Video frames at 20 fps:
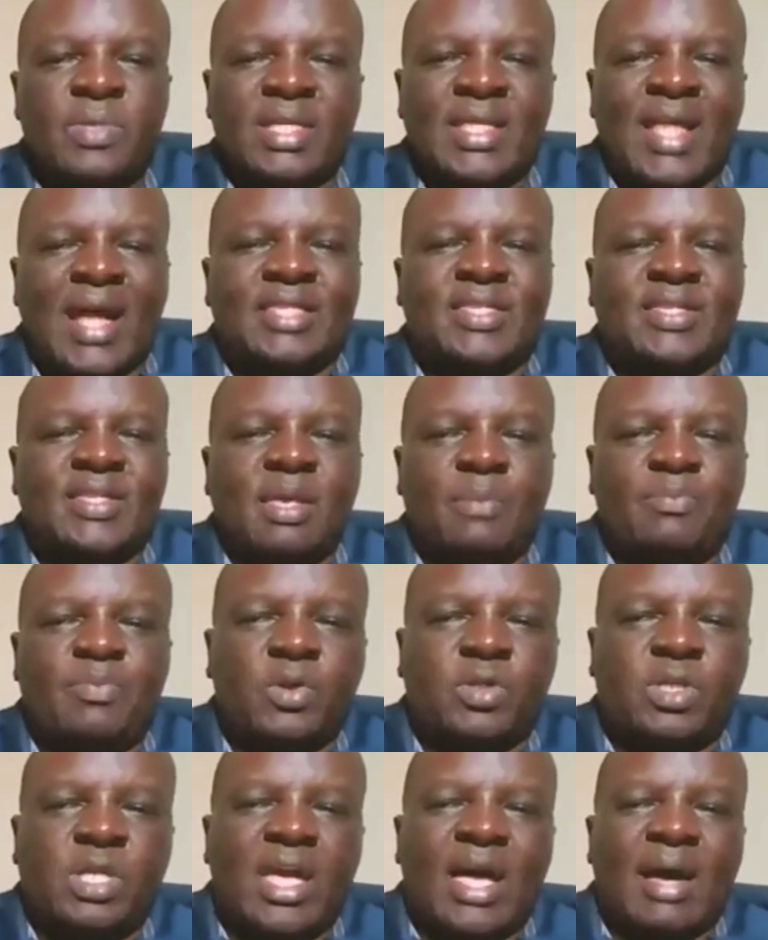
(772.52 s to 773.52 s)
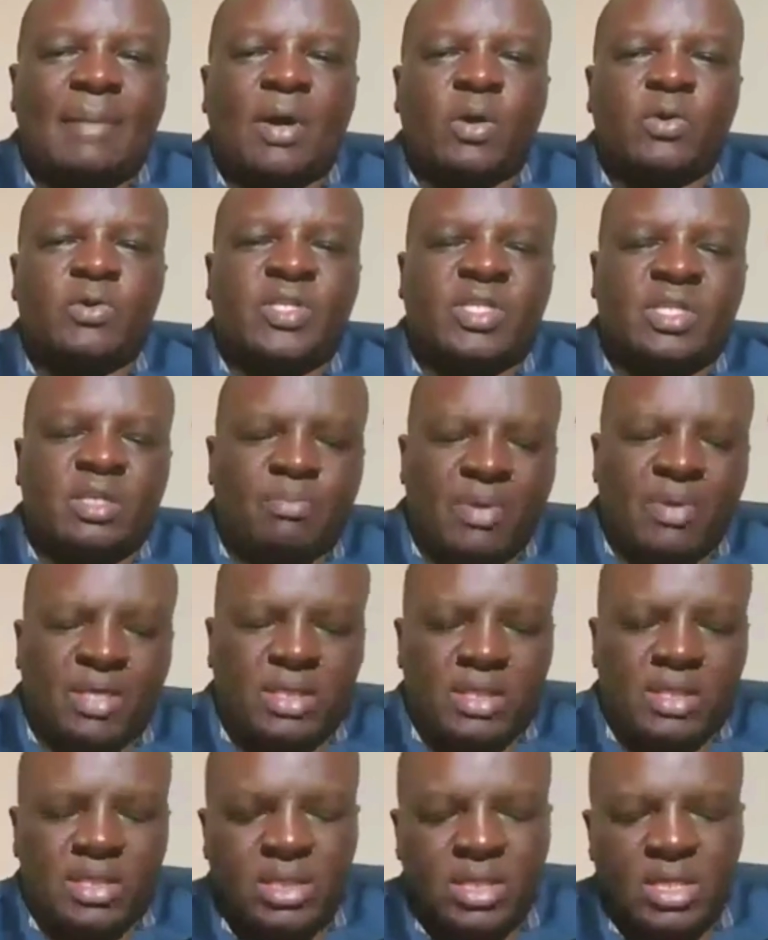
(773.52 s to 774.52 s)
That's the beauty about
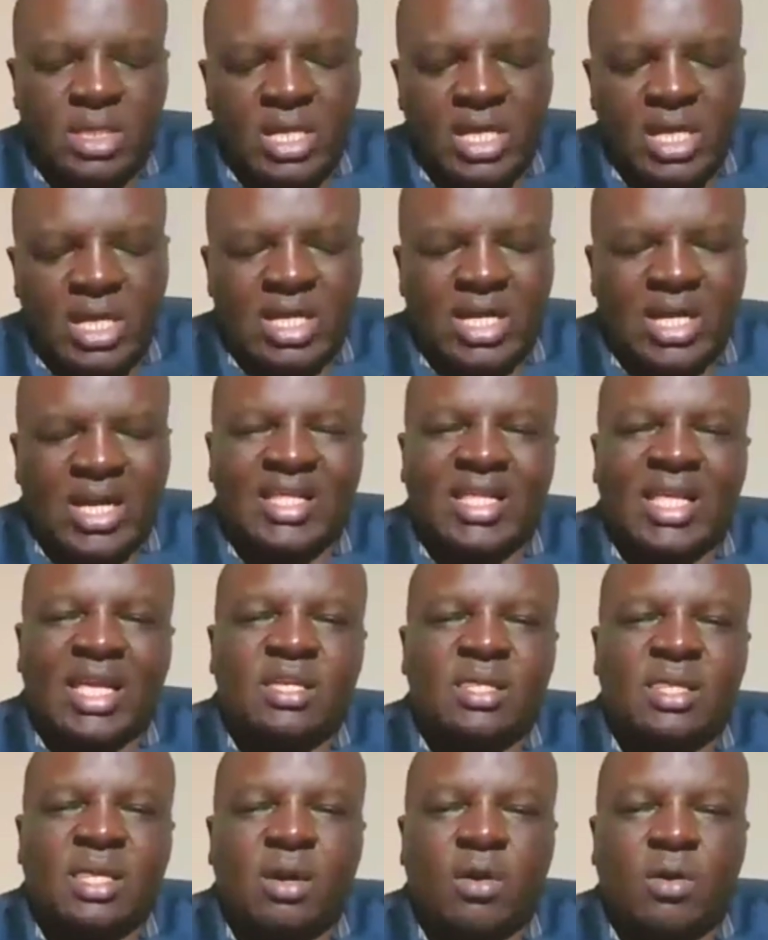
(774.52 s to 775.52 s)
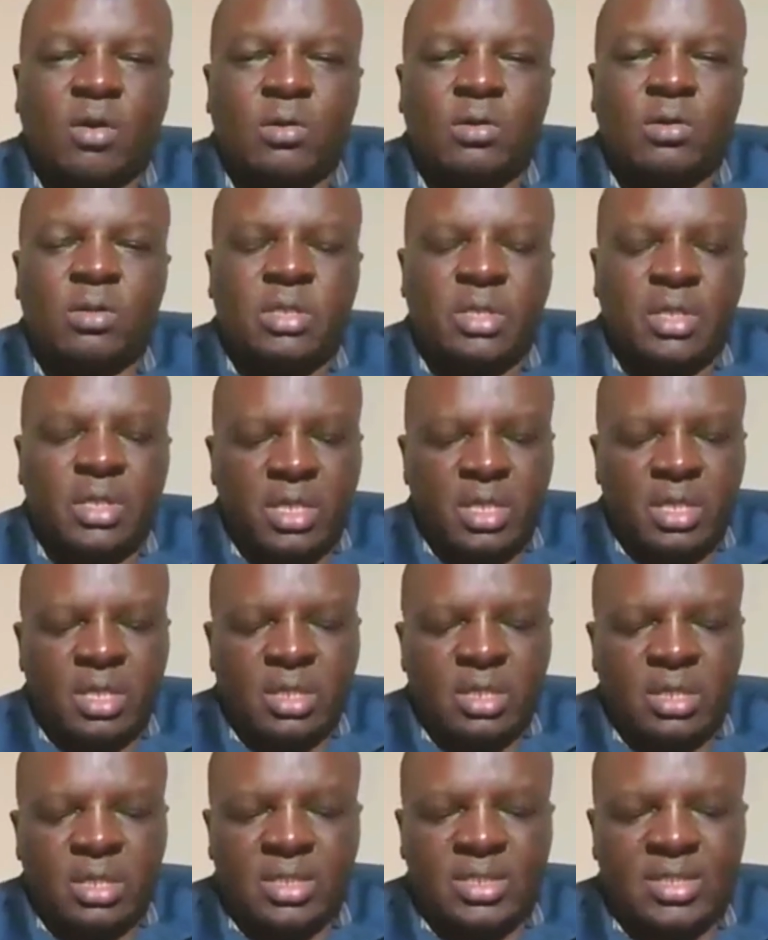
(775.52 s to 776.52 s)
CBET, unlike the old
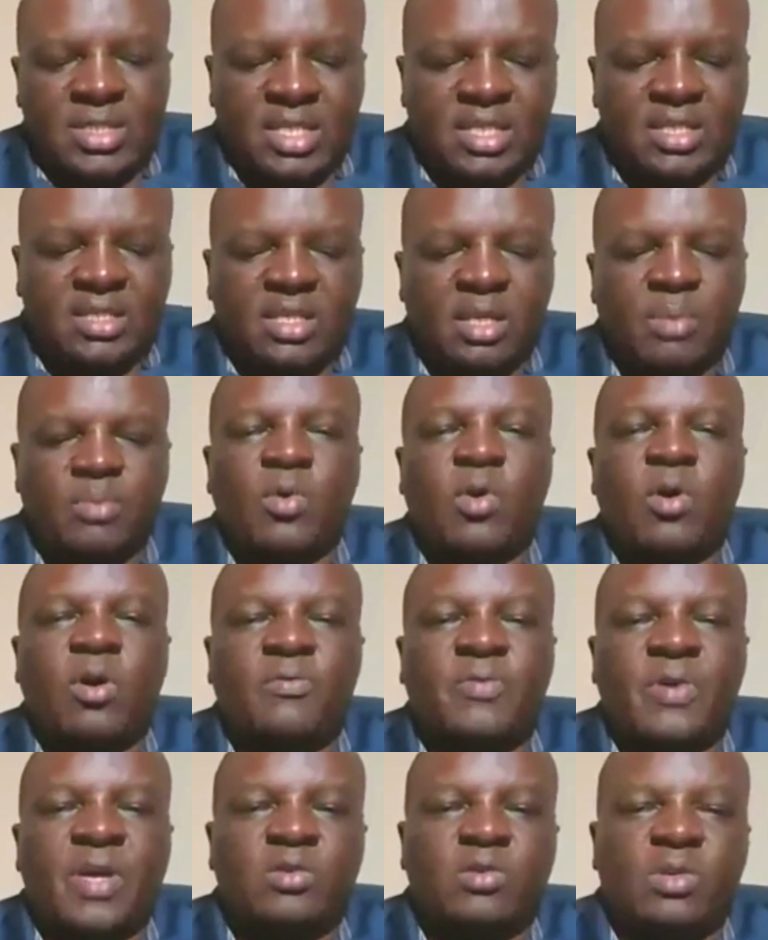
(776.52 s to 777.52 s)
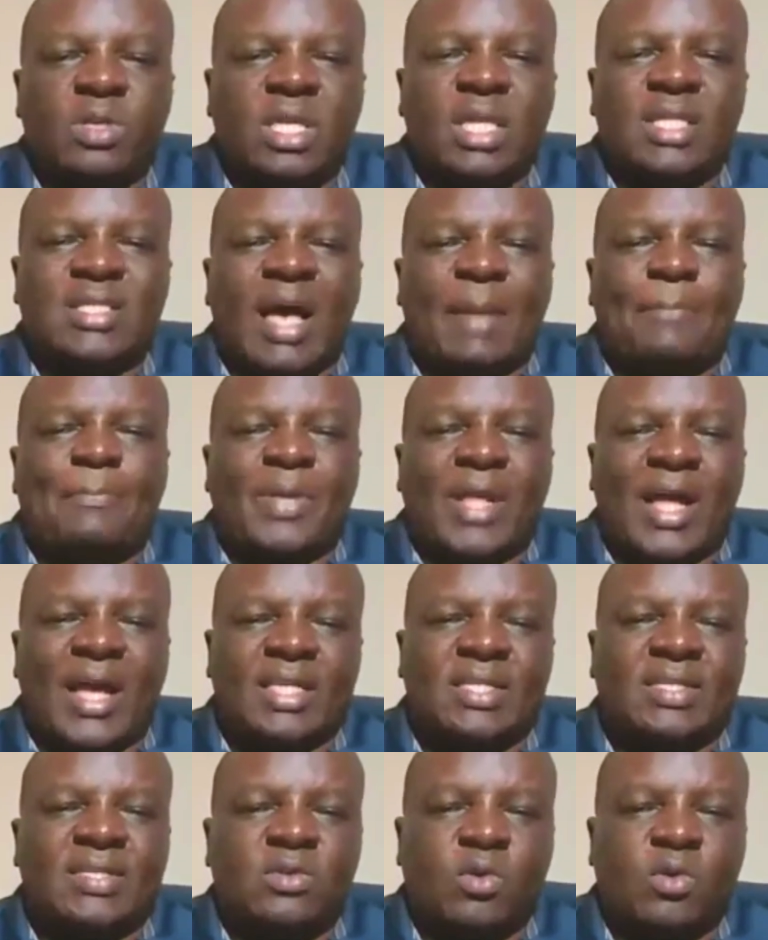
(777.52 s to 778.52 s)
system of it. This
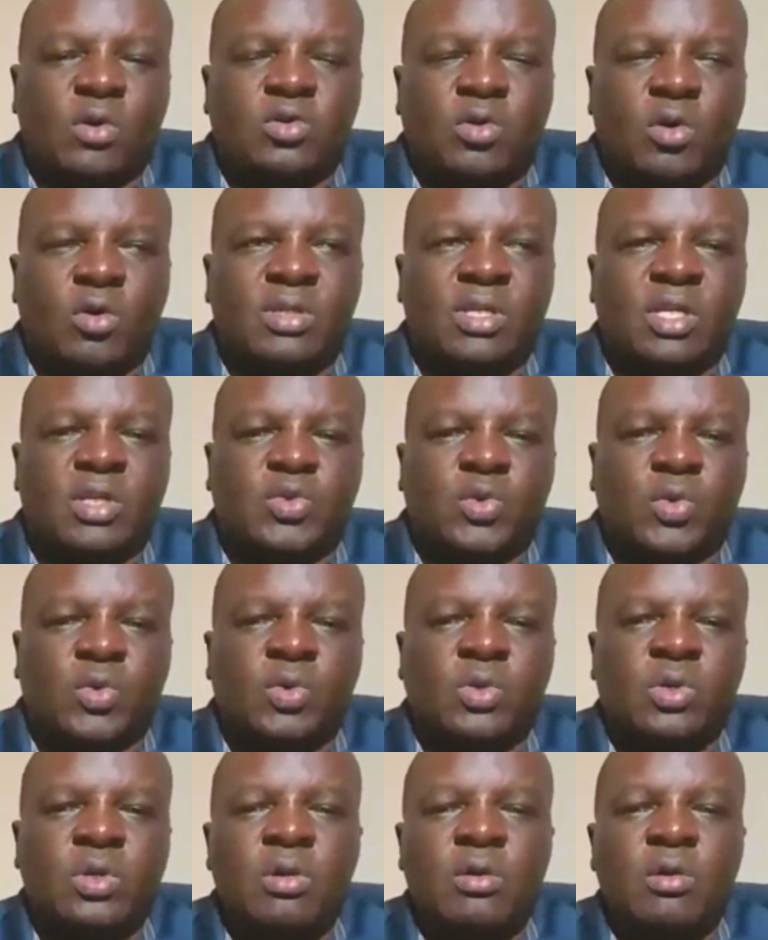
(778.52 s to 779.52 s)
applies not only to